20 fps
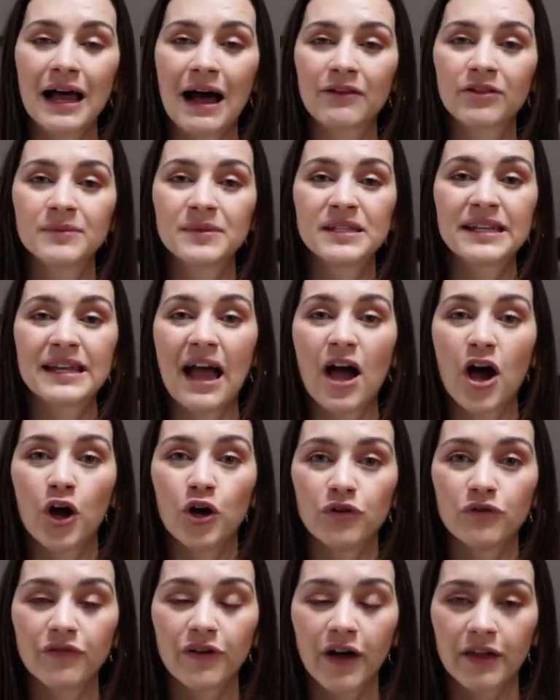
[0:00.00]
allow them to get
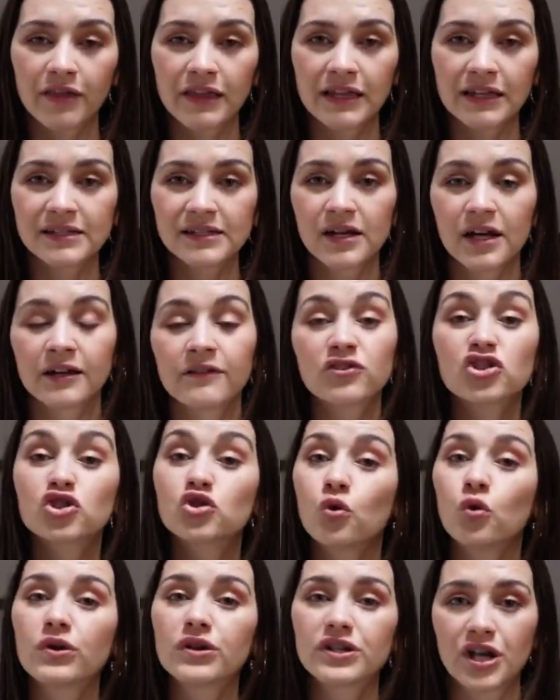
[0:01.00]
over these kind of
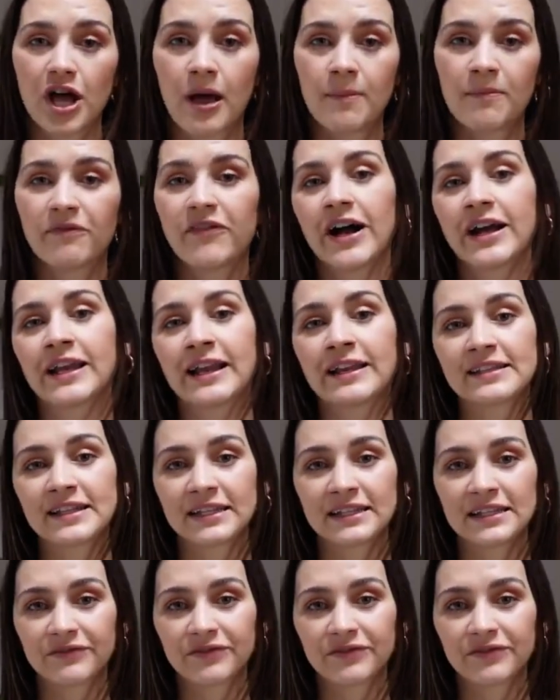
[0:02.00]
short-term financing